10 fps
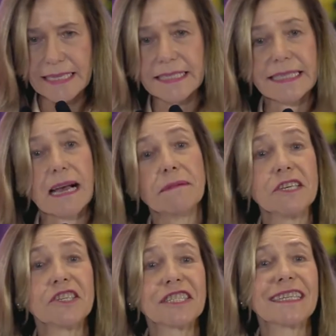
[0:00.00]

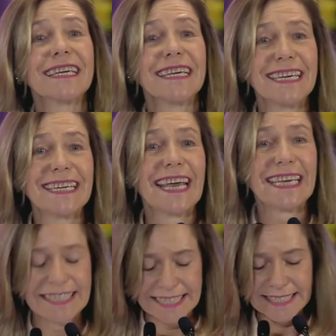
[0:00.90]
Established in
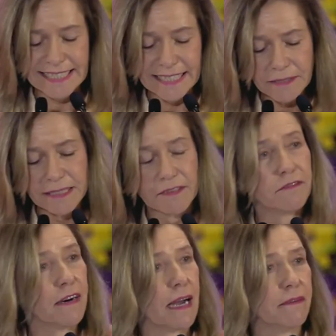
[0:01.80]

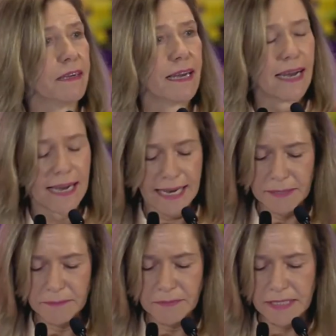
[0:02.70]
1875,
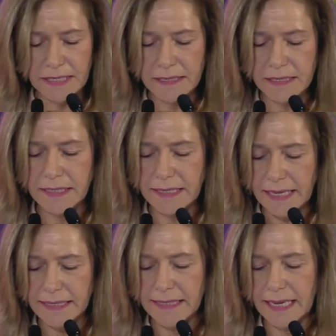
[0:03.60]
IMD
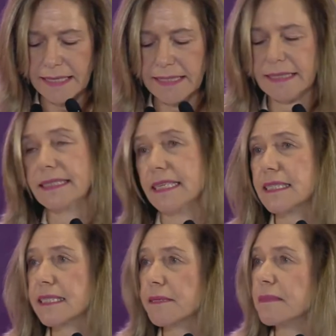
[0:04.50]
stands as a
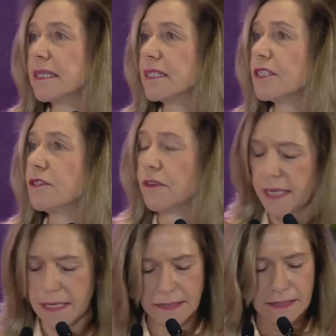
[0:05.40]
testament to
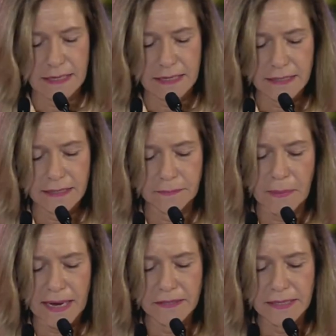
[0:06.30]
India's
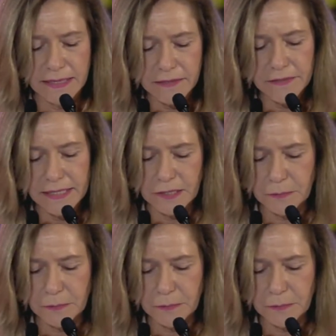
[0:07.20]
pioneering